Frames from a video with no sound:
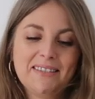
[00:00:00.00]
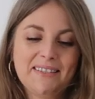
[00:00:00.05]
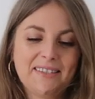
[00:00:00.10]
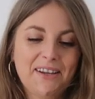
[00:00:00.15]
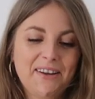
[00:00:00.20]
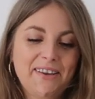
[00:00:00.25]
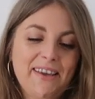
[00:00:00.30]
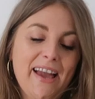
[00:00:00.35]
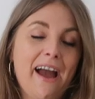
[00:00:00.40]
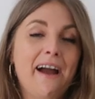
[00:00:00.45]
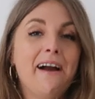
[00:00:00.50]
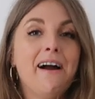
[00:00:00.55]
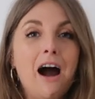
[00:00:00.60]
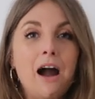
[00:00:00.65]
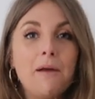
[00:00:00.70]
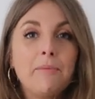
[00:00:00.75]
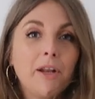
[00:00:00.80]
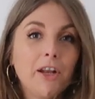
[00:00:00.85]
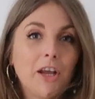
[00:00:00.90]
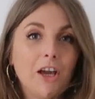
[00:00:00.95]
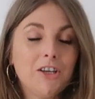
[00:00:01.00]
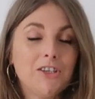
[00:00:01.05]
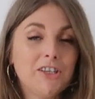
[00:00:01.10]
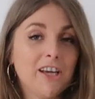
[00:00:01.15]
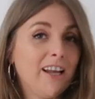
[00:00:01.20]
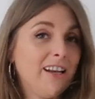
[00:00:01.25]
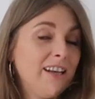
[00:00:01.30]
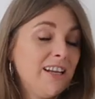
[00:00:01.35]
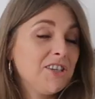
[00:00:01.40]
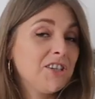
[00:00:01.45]
So yeah, I'm gonna go
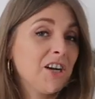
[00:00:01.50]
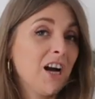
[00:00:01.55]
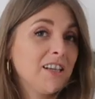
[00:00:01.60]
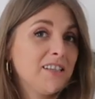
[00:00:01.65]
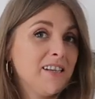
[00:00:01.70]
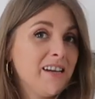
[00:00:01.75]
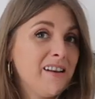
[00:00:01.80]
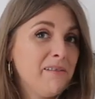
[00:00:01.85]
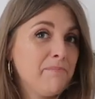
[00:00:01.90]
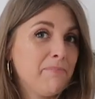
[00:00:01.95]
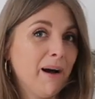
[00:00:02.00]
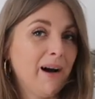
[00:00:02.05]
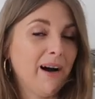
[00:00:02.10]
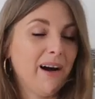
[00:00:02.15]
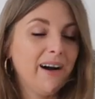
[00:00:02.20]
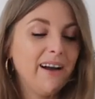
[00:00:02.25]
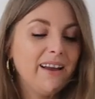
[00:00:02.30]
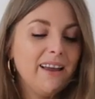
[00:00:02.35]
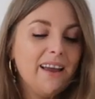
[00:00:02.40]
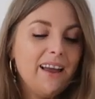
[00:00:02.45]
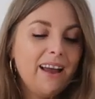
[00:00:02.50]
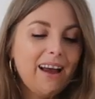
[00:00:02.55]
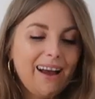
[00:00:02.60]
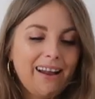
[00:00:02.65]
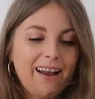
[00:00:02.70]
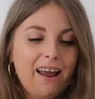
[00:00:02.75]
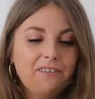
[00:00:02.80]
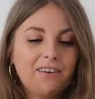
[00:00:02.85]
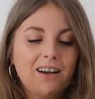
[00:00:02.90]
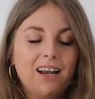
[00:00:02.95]
to Le Jardin bar
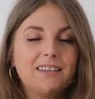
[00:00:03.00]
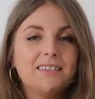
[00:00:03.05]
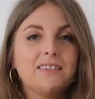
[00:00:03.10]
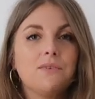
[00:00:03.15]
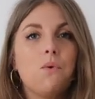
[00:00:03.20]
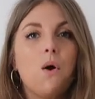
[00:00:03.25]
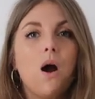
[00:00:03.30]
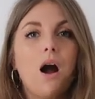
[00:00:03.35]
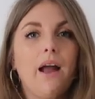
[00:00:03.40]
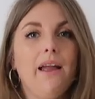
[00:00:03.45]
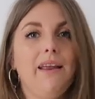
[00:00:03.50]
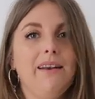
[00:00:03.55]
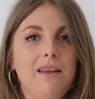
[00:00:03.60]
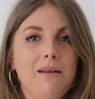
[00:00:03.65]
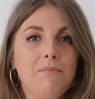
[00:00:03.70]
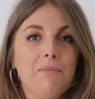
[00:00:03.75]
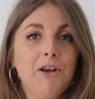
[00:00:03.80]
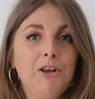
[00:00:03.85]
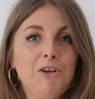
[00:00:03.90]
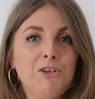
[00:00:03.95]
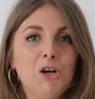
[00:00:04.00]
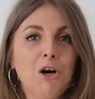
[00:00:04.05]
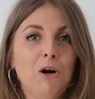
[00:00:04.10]
and have a glass of wine in my new